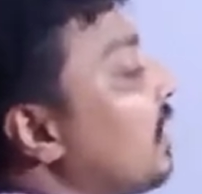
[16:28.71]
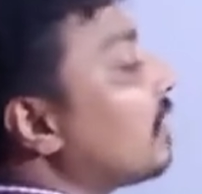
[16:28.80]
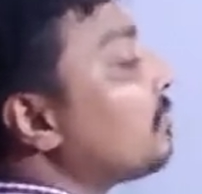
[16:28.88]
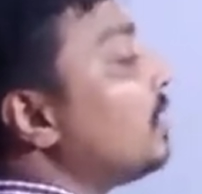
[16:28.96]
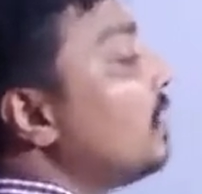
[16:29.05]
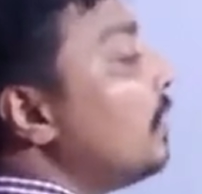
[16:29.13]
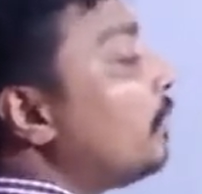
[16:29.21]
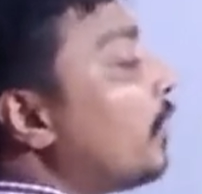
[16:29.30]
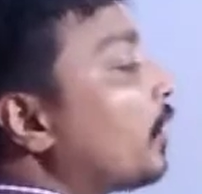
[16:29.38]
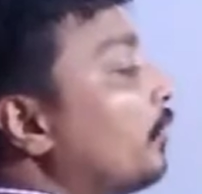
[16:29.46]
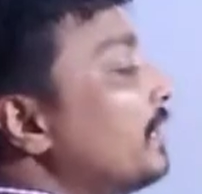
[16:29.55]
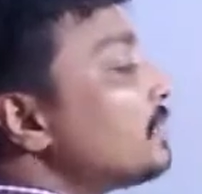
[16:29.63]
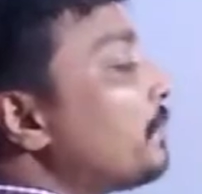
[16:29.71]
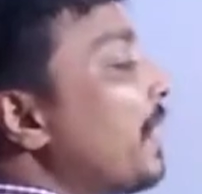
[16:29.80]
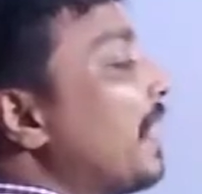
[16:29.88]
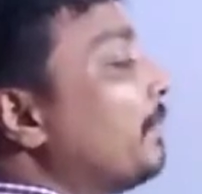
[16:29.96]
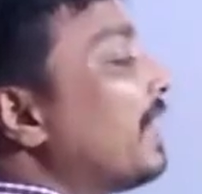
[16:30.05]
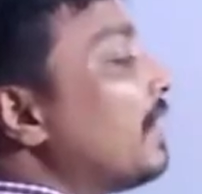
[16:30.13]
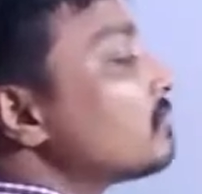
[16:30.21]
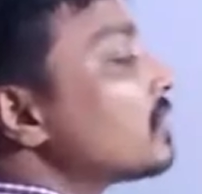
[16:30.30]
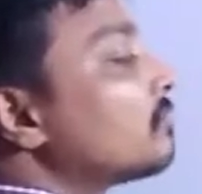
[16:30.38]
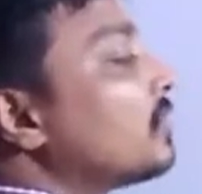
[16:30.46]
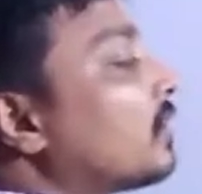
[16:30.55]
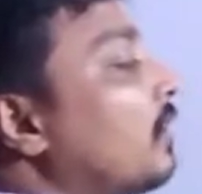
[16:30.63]
term for which 5 times
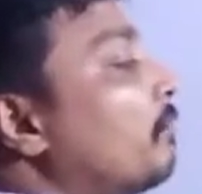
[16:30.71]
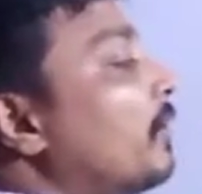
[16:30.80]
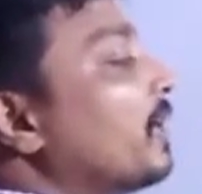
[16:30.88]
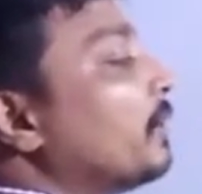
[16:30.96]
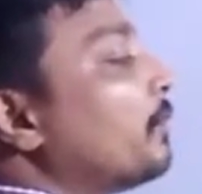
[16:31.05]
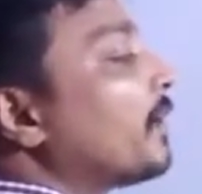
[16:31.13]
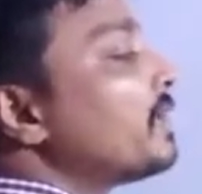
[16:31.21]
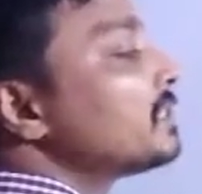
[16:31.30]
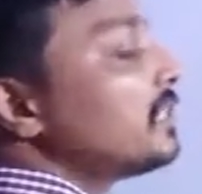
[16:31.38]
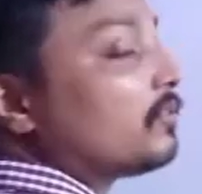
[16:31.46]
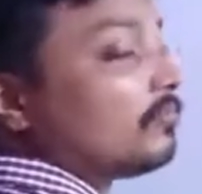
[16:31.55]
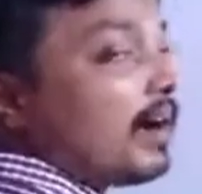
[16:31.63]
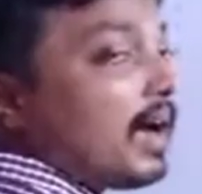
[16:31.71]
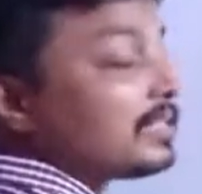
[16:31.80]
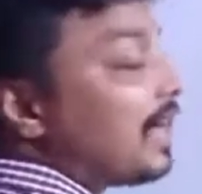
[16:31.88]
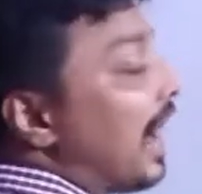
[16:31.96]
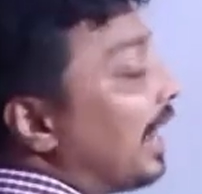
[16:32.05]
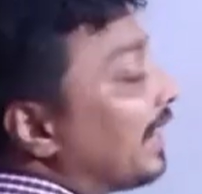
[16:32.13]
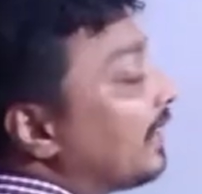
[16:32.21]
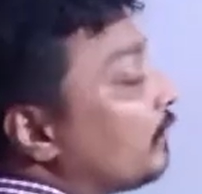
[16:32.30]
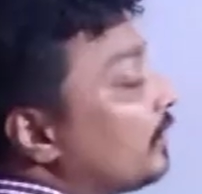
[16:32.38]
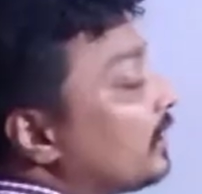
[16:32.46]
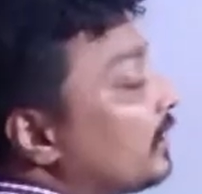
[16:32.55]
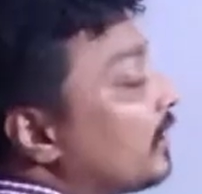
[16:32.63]
of the common difference it was added
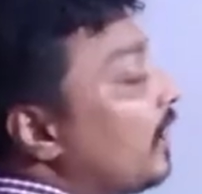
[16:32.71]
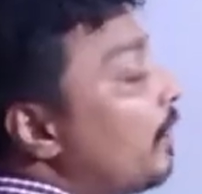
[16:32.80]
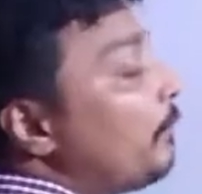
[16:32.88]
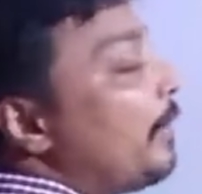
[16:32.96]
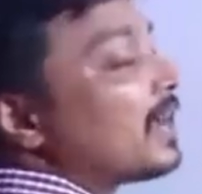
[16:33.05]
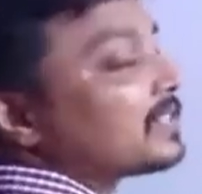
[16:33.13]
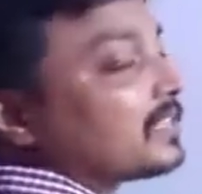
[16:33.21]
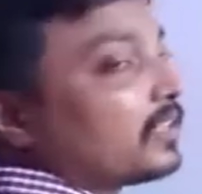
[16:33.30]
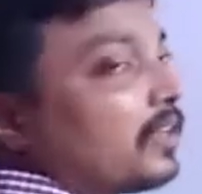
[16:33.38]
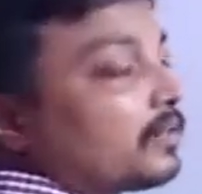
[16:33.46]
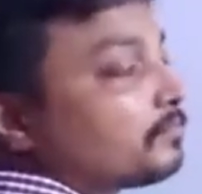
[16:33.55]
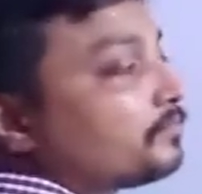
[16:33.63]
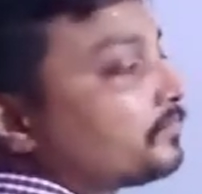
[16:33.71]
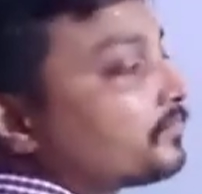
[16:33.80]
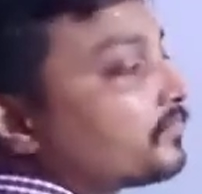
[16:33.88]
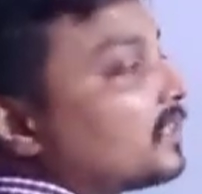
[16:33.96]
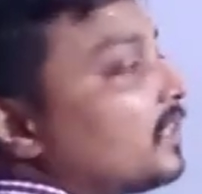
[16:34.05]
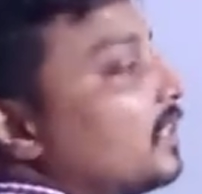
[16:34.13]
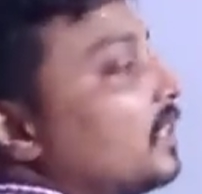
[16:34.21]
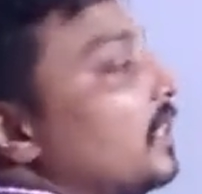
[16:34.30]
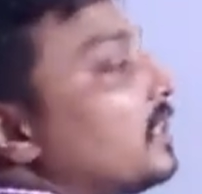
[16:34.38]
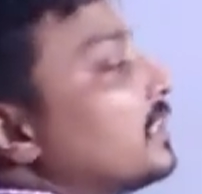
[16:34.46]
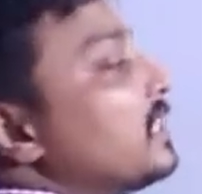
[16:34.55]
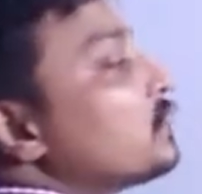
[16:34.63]
with the first term.
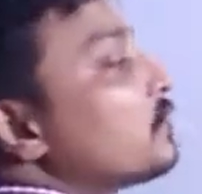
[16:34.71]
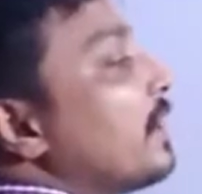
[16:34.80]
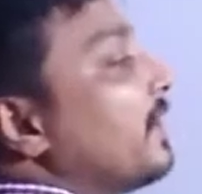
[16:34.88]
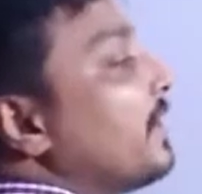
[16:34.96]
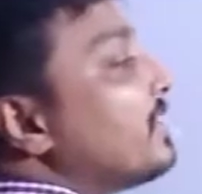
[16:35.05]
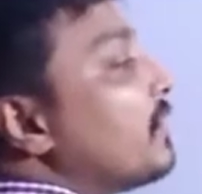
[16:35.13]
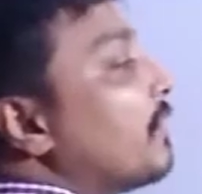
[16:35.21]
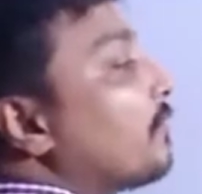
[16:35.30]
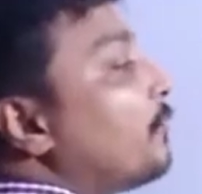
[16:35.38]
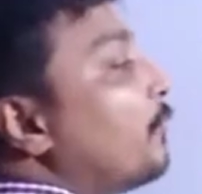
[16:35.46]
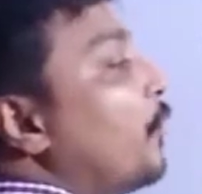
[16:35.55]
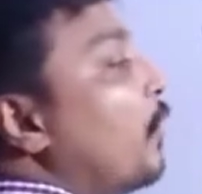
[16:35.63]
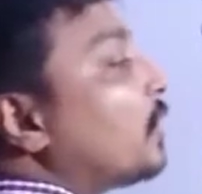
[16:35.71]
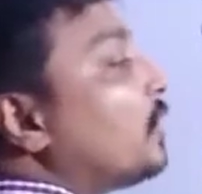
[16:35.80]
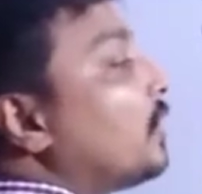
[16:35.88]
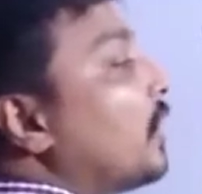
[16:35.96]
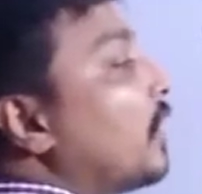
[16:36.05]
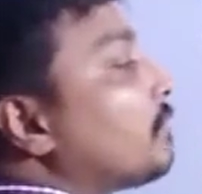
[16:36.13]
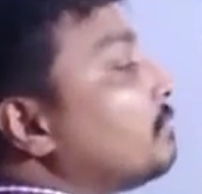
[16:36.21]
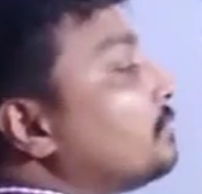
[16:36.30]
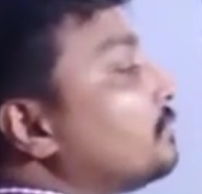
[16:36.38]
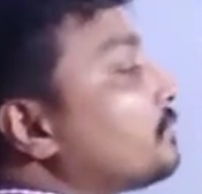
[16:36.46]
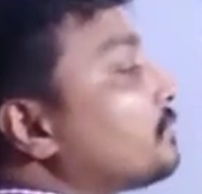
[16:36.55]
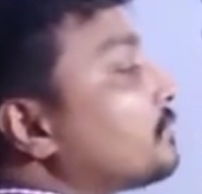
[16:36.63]
This one it is our 4th term.
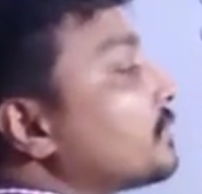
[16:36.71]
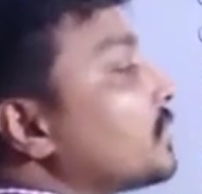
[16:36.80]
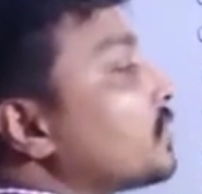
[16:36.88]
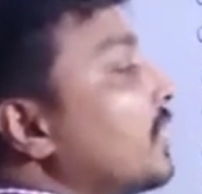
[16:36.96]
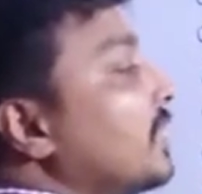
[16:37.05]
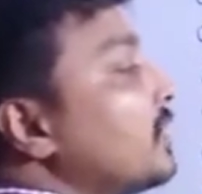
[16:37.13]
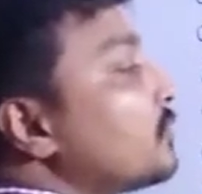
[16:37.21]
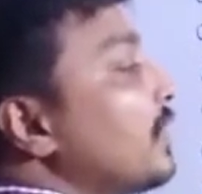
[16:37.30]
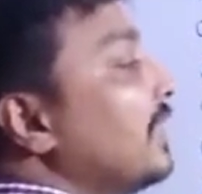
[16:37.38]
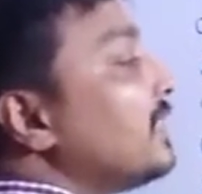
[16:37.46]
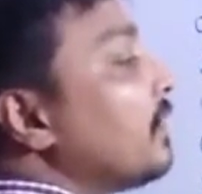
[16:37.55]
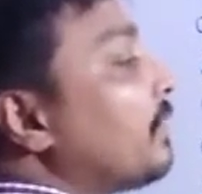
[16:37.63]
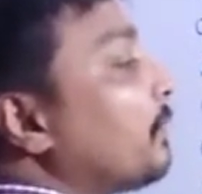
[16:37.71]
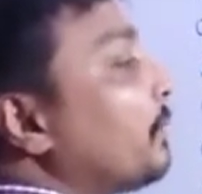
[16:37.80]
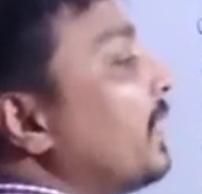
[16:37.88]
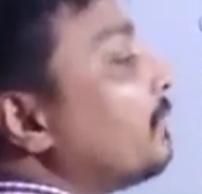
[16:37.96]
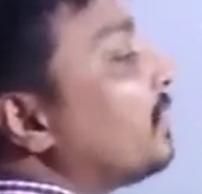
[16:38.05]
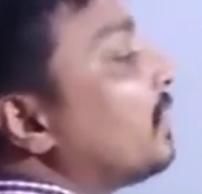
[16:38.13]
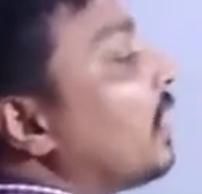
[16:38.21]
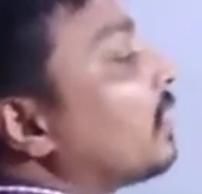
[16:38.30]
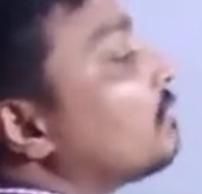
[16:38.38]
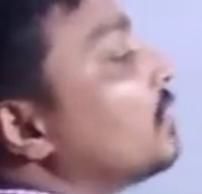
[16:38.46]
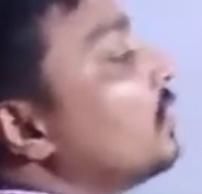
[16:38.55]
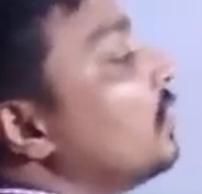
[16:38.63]
So this one it is our 5th
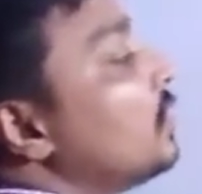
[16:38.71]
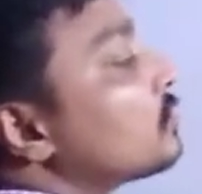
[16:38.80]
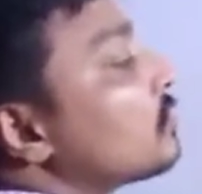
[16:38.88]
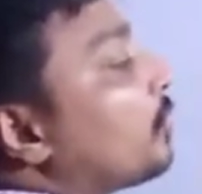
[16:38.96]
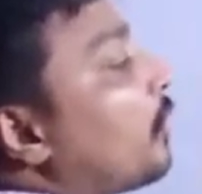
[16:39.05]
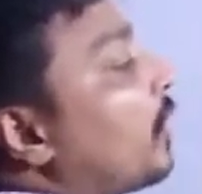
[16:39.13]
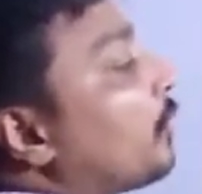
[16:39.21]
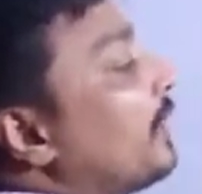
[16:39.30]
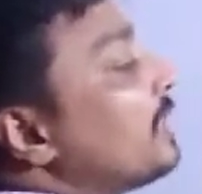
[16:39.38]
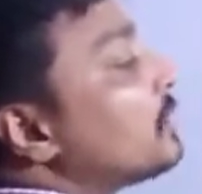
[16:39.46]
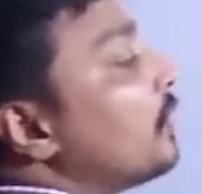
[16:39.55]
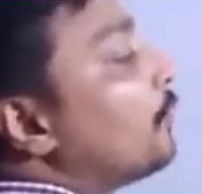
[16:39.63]
term. So for which